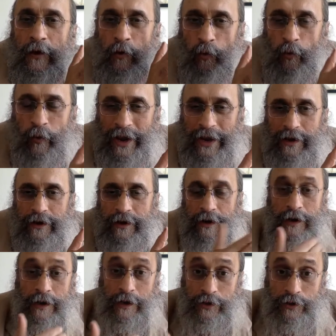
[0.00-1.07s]
when
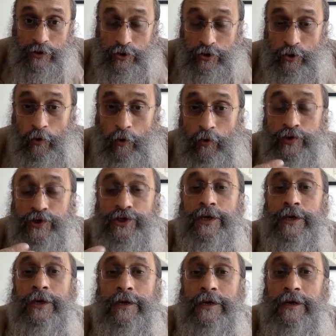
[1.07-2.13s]

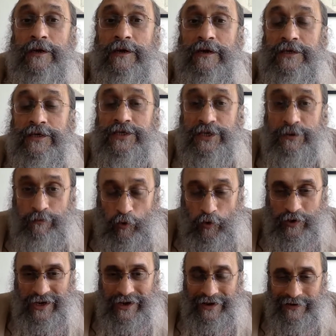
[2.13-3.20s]
those
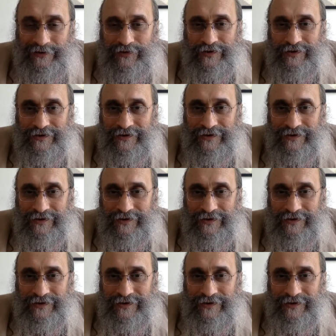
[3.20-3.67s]
supporting it